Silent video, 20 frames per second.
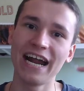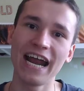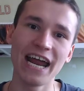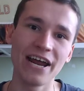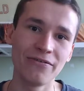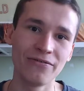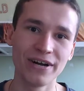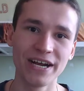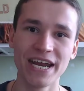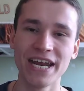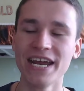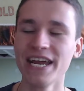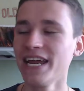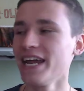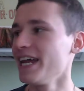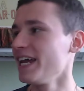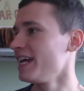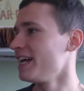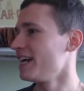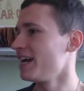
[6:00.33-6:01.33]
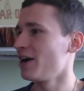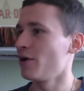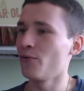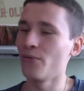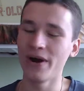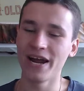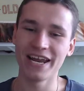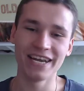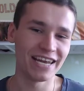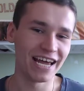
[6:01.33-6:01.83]
every
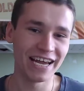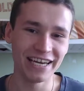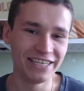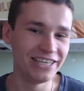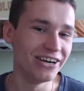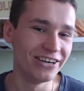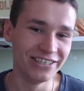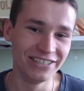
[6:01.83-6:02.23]
when. I don't